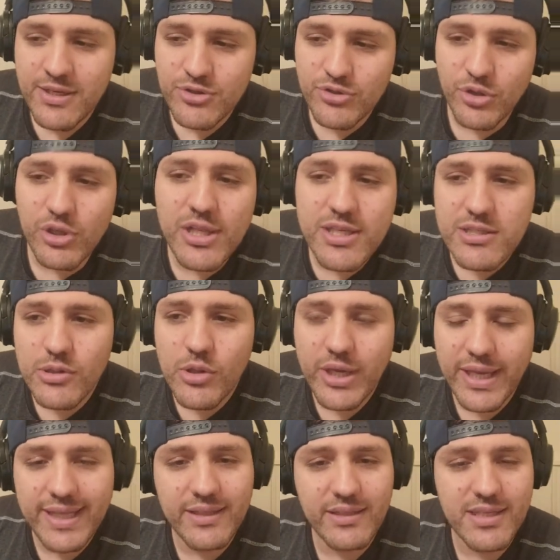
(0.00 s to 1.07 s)
So let's
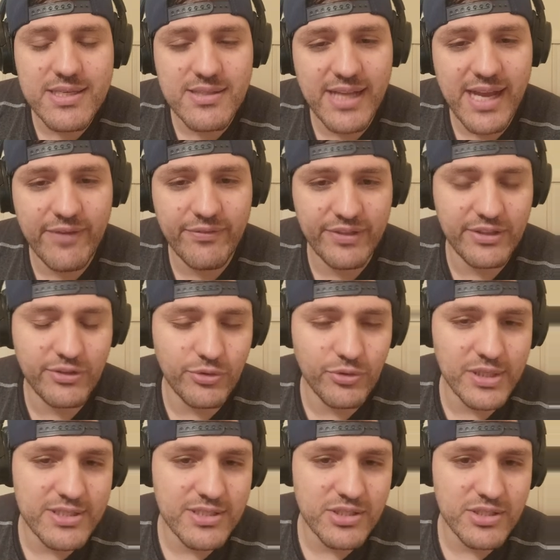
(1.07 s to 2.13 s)
look at, let's dive into,
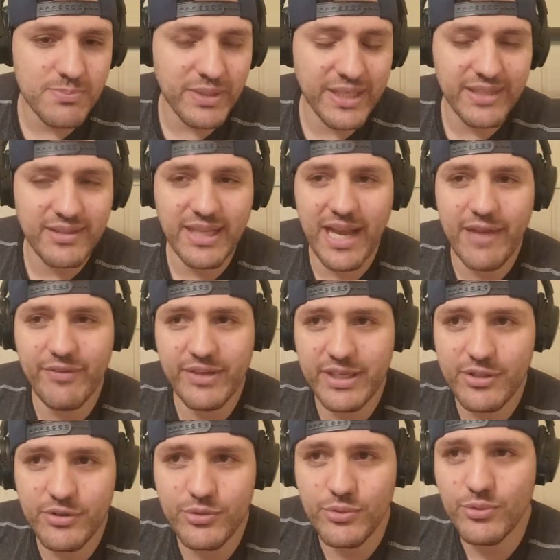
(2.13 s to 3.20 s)
let's just begin diving
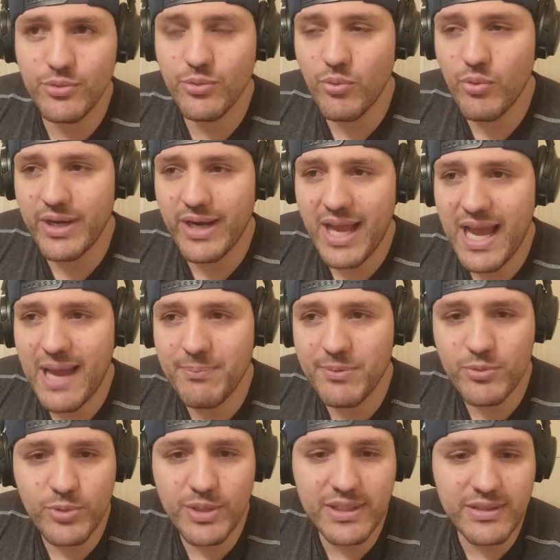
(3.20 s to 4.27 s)
into what
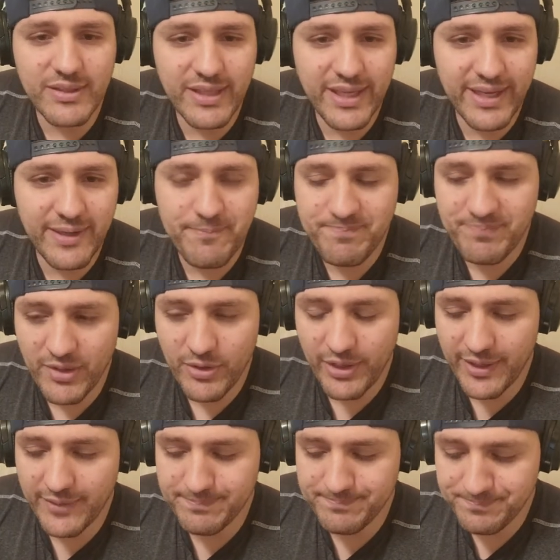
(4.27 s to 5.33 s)
happened really today,
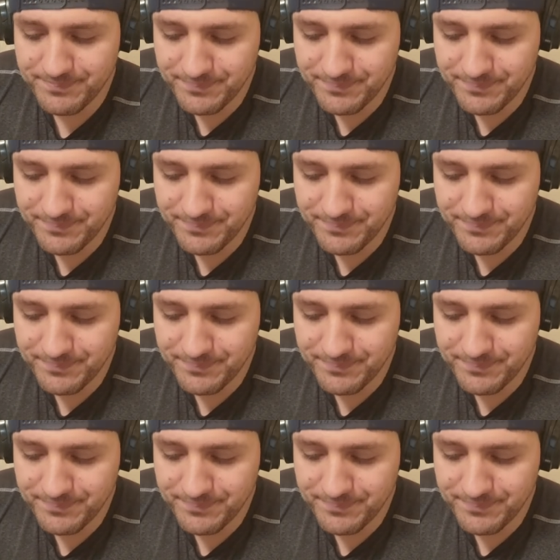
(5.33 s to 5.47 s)
okay?